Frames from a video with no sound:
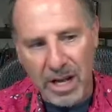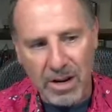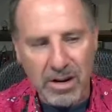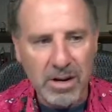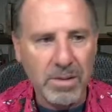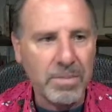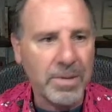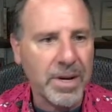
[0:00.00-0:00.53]

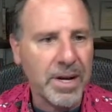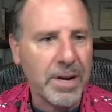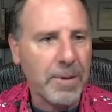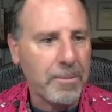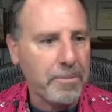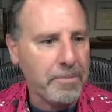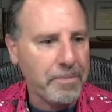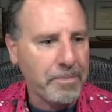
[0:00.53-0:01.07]
company.
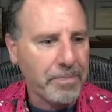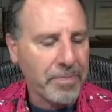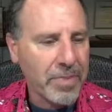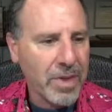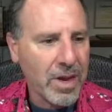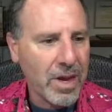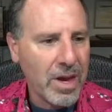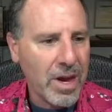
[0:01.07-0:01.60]

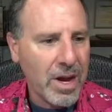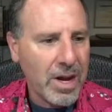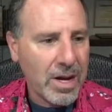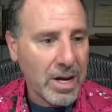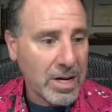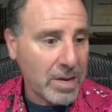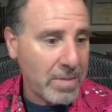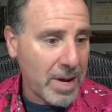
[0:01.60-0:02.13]

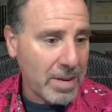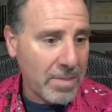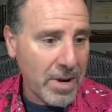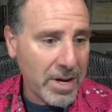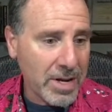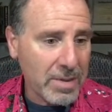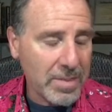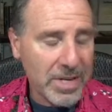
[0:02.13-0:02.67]
And they make
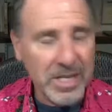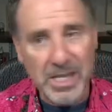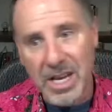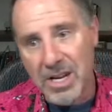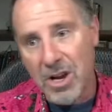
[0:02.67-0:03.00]
money because they